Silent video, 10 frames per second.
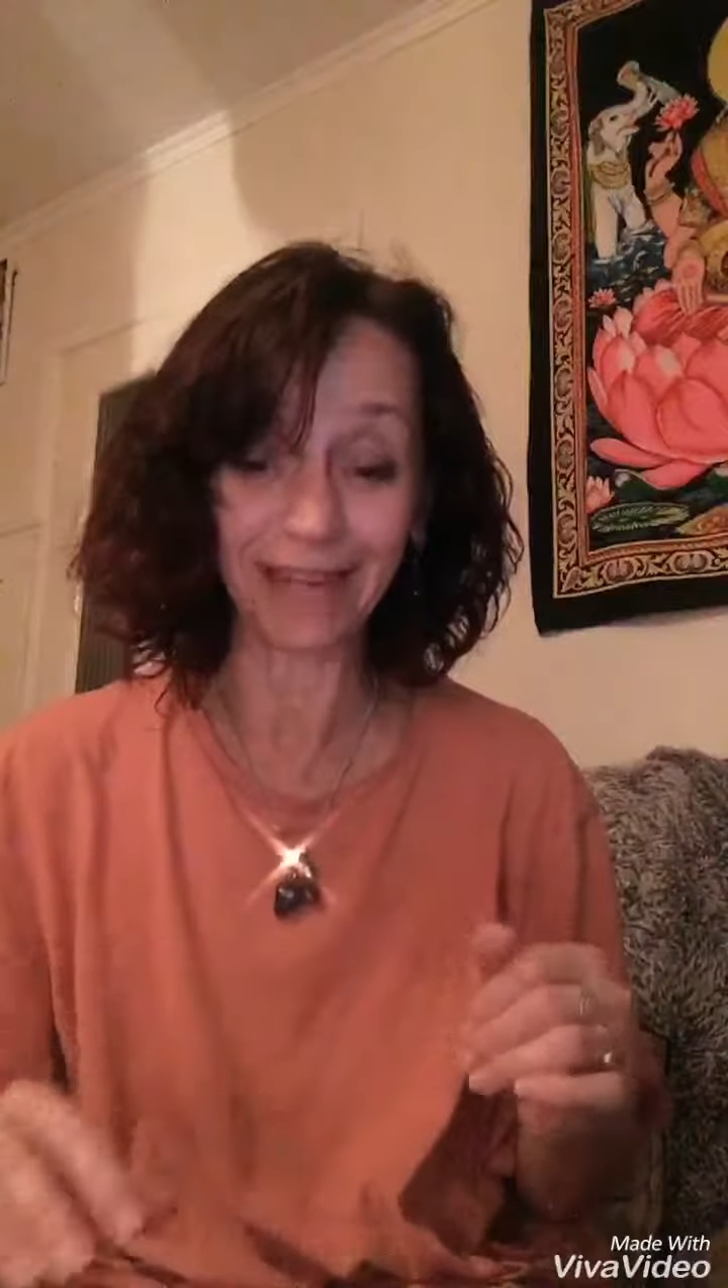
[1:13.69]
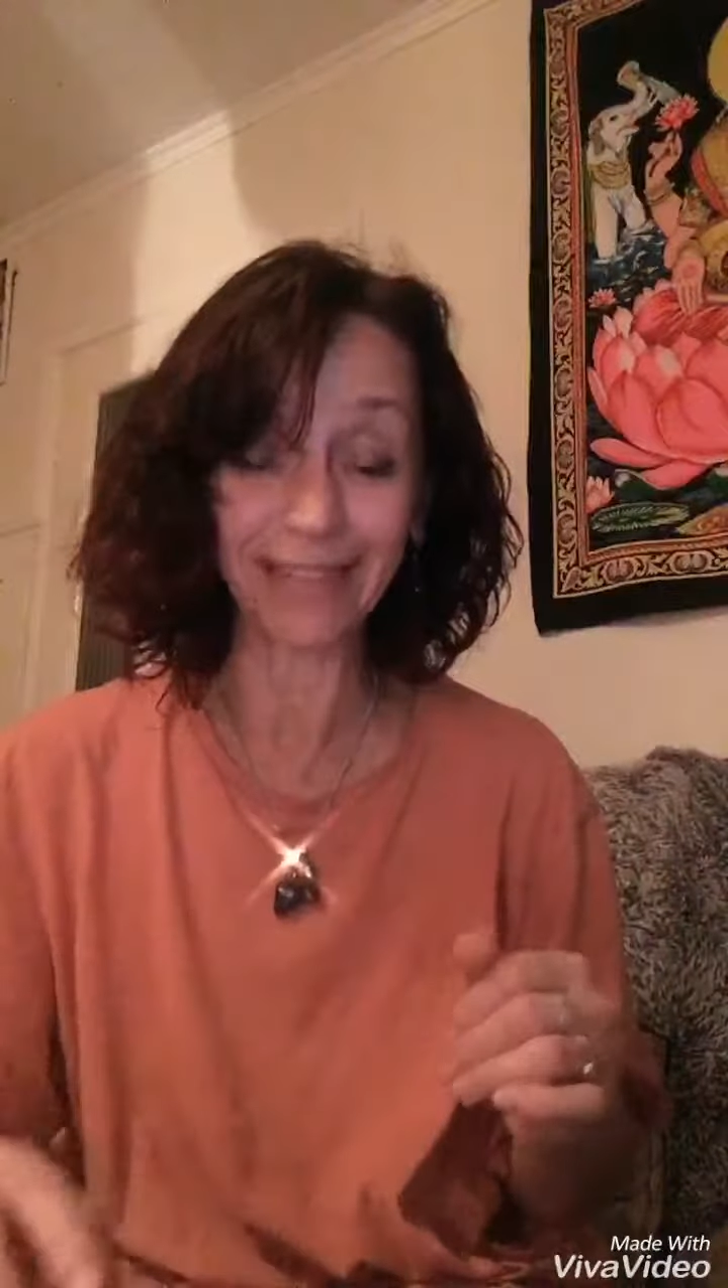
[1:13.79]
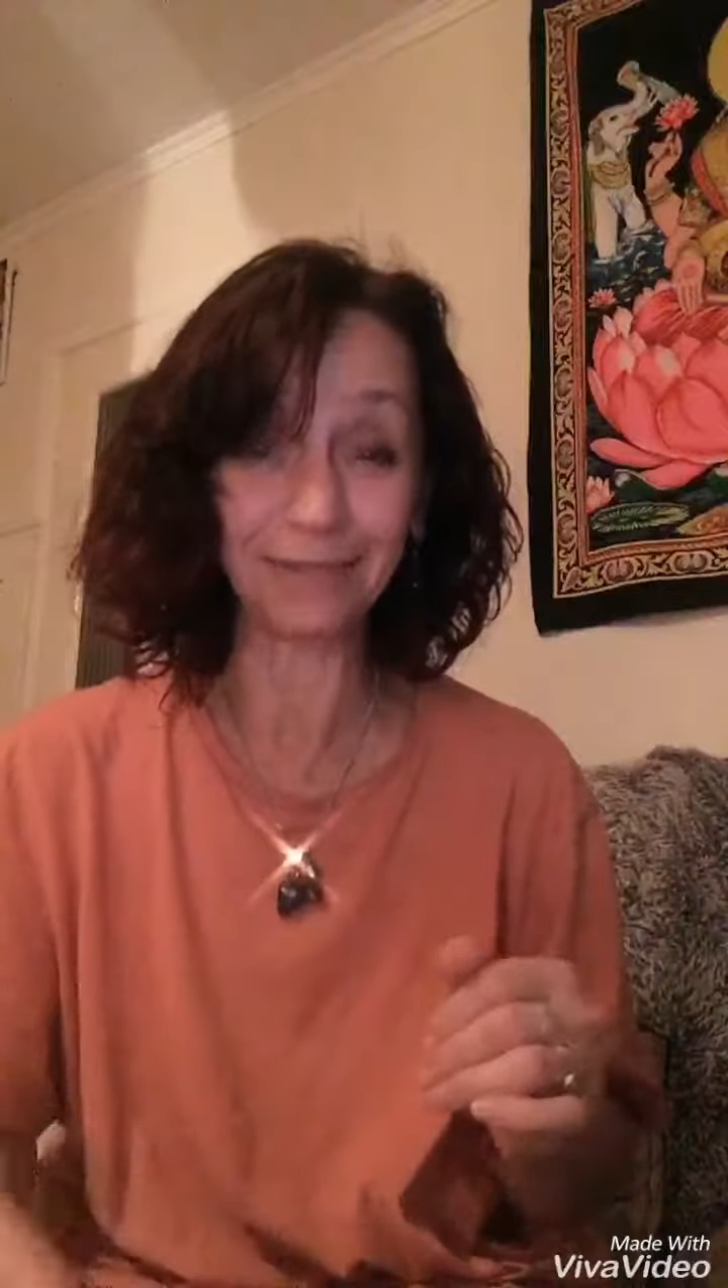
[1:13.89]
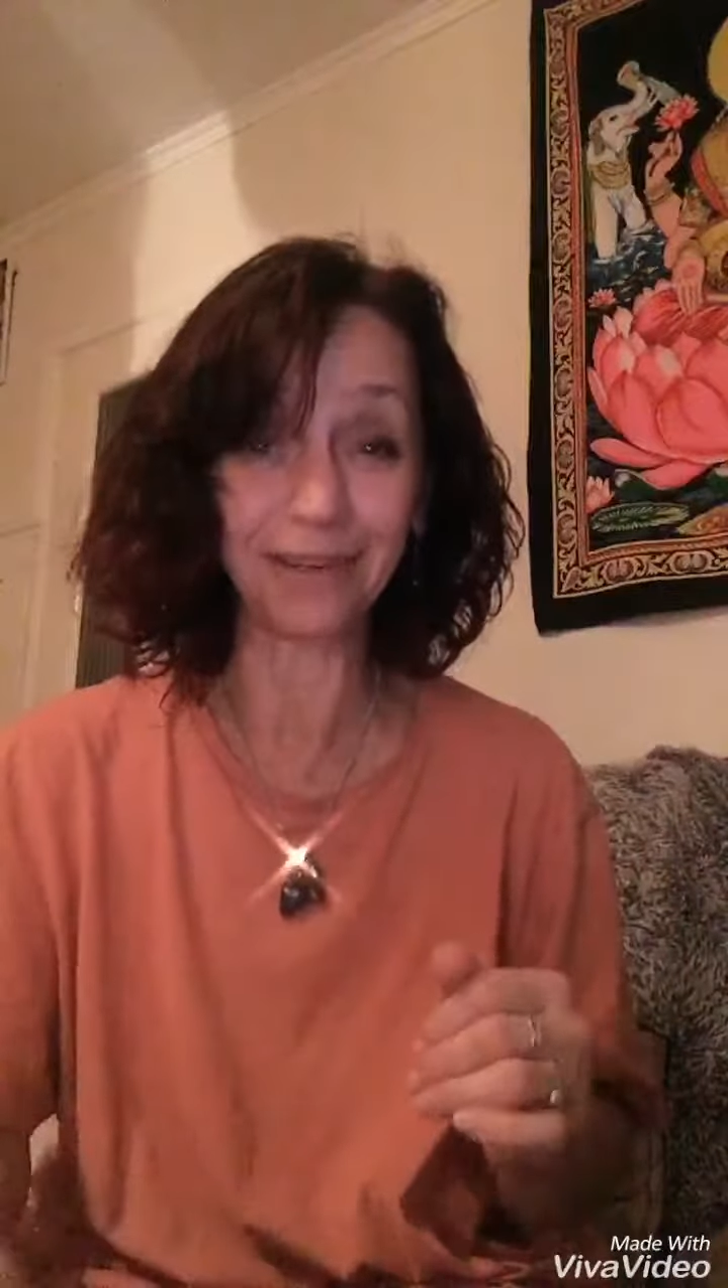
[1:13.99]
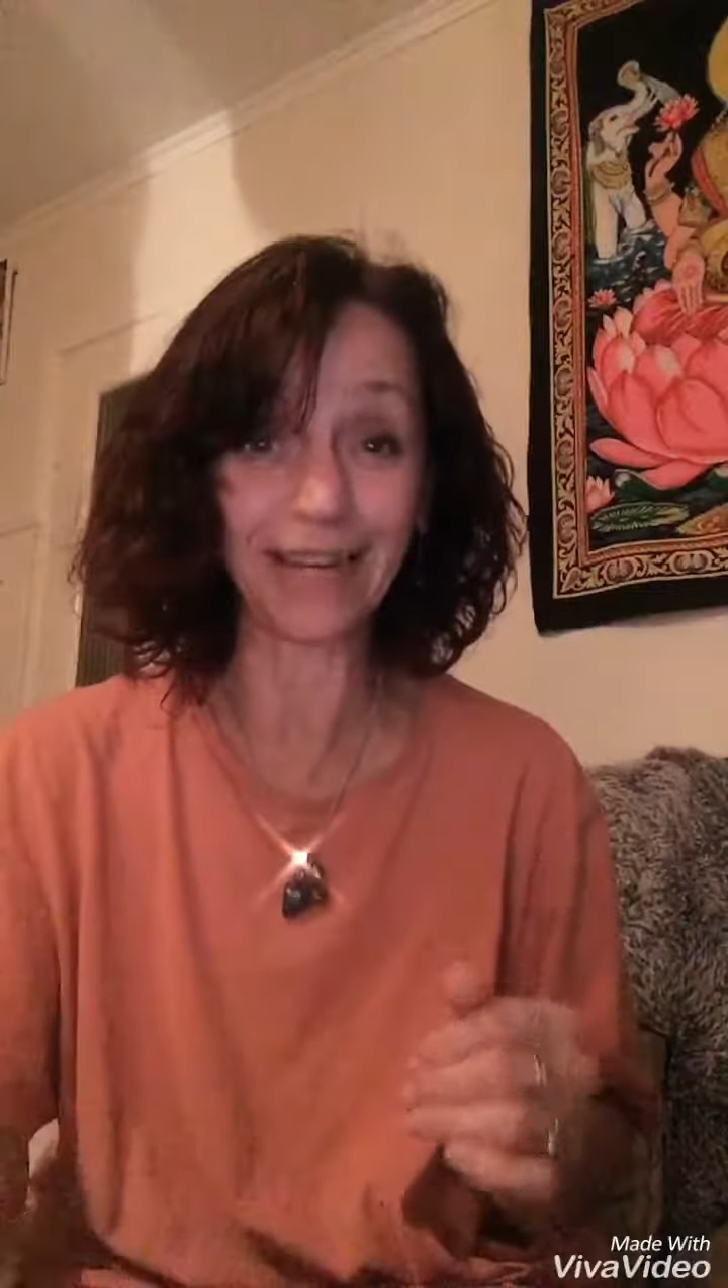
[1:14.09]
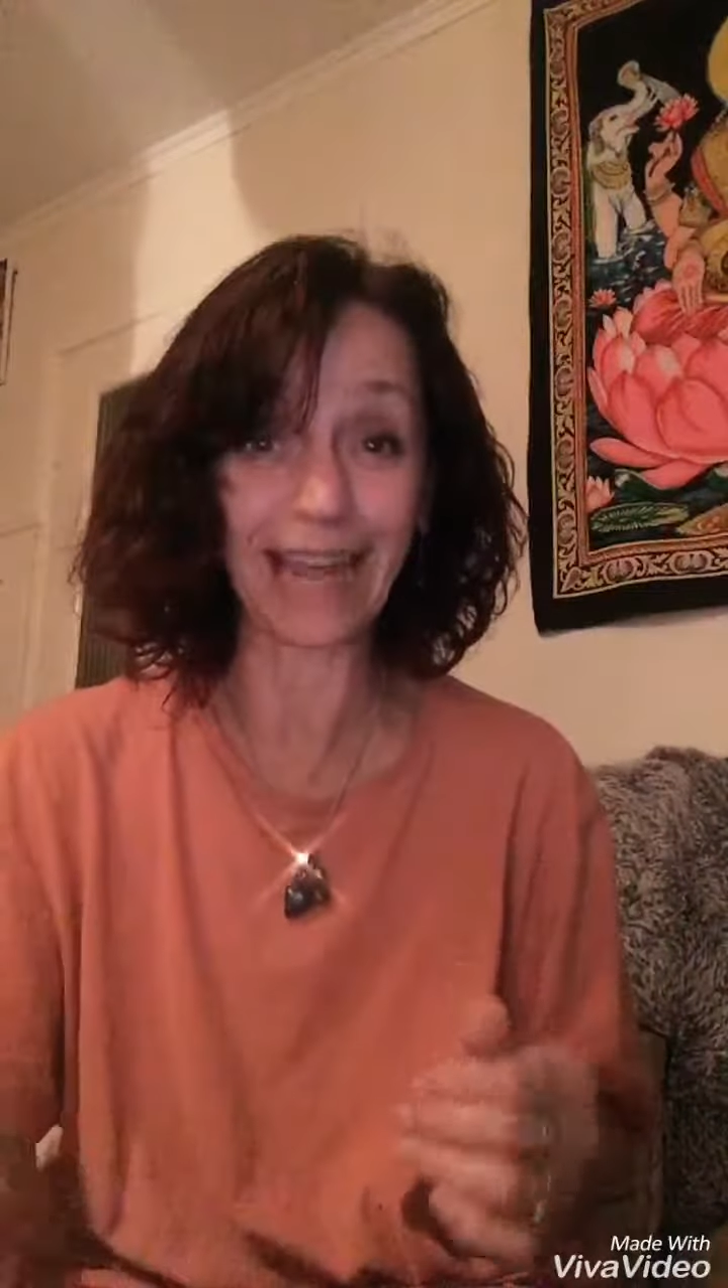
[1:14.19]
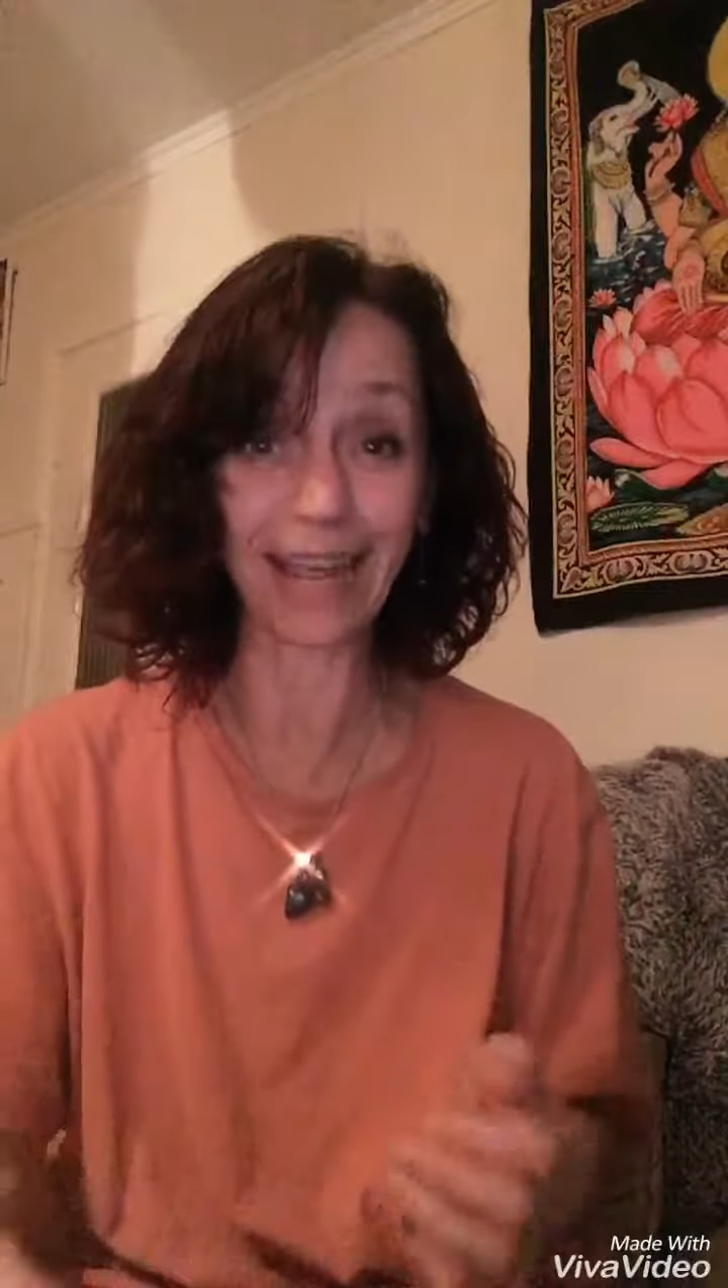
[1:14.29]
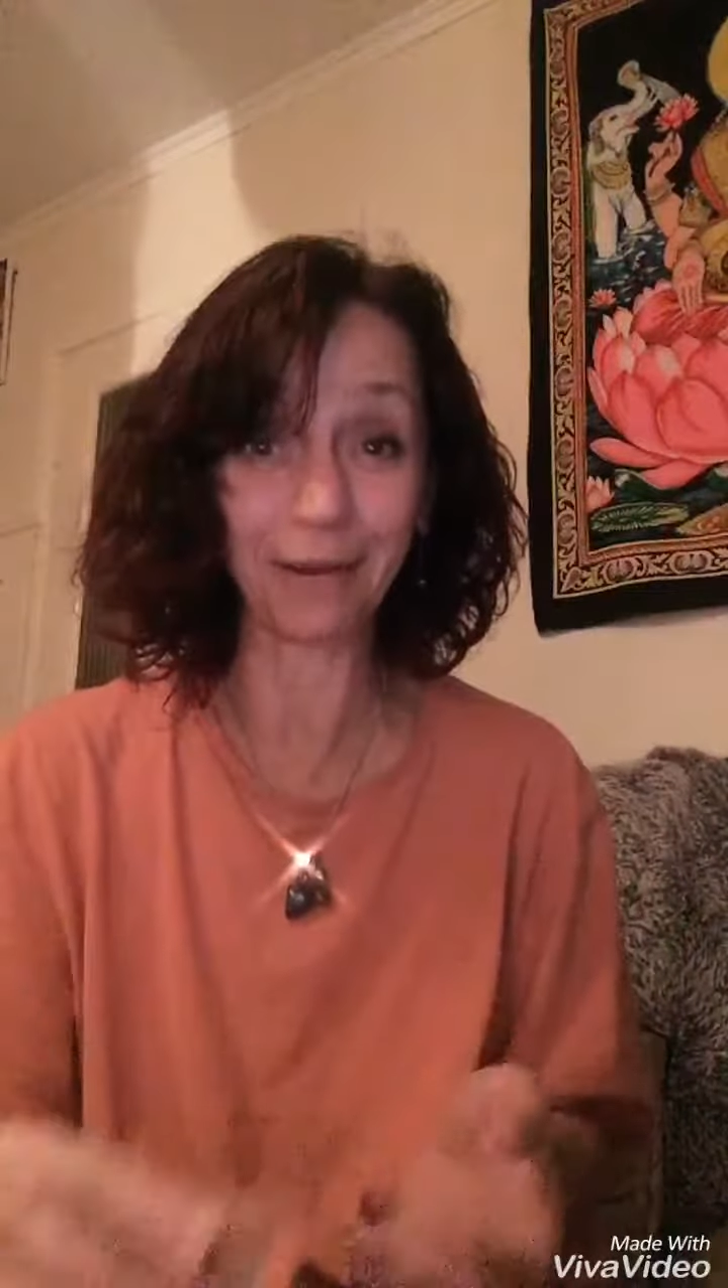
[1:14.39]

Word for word: I didn't want to let